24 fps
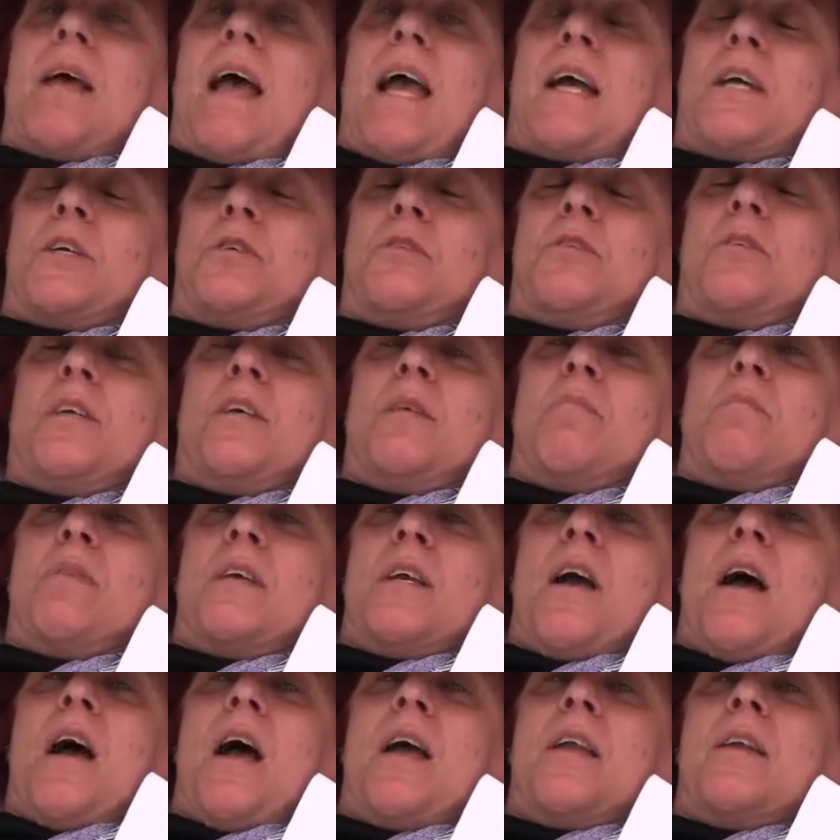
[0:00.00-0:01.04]
actually
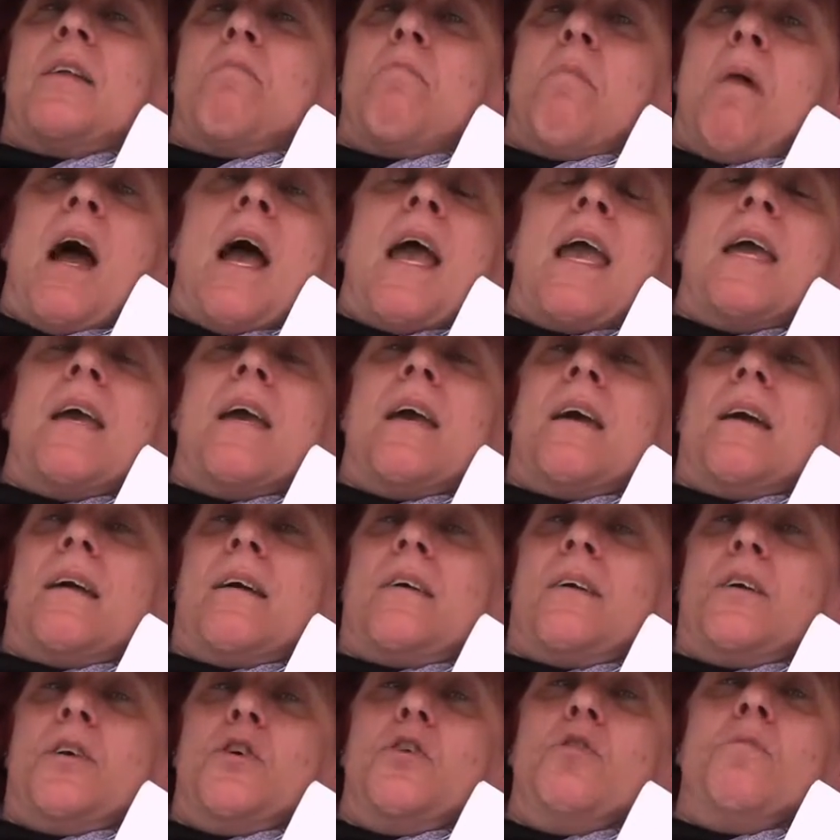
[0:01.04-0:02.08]
beyond my
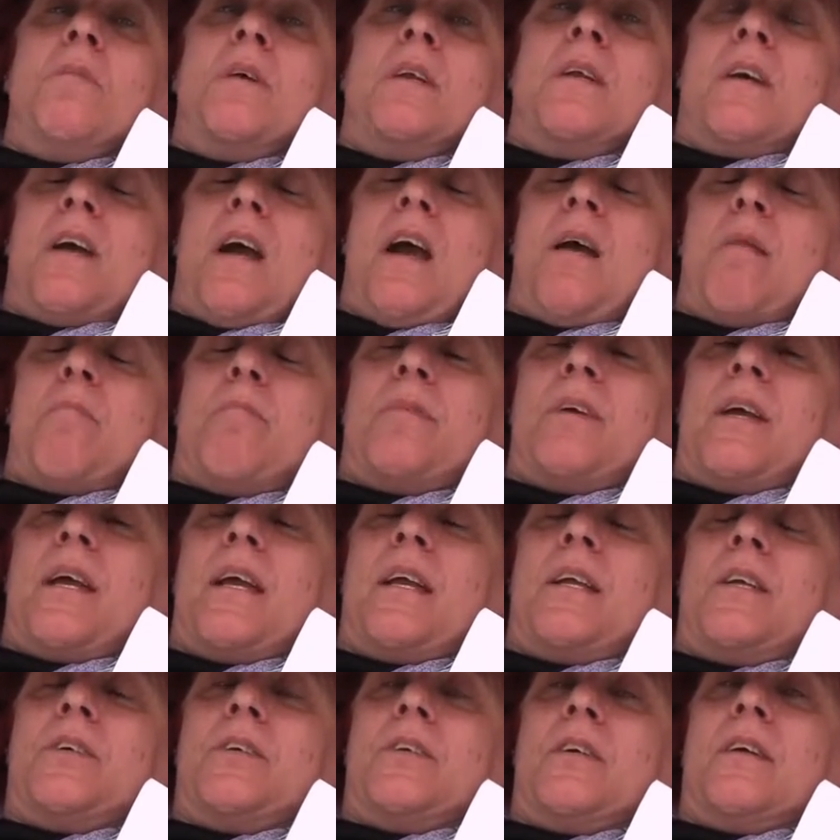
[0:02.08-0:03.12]
human
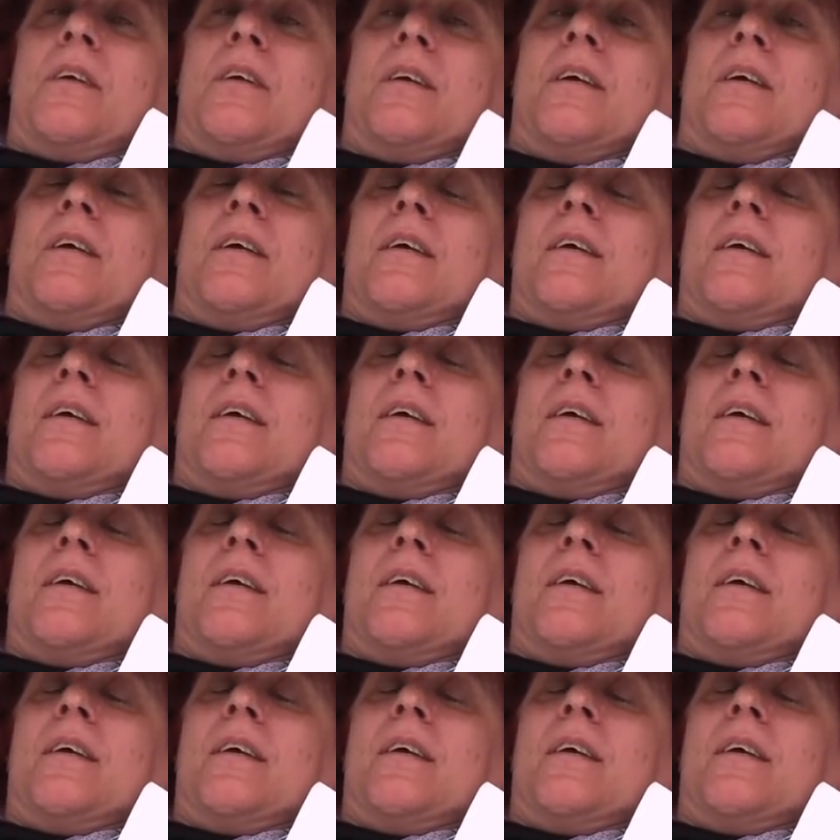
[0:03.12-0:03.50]
comprehension